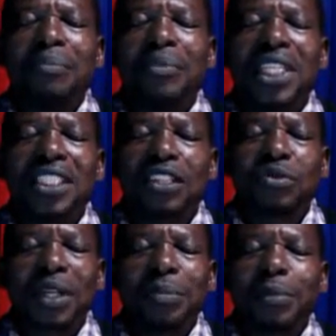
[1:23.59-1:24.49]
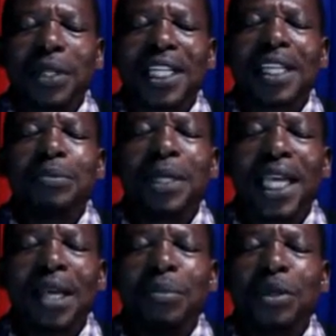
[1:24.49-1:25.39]
minister to the people that they'll be
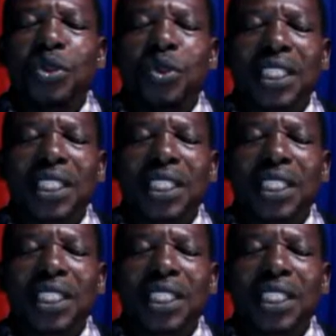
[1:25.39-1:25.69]
able to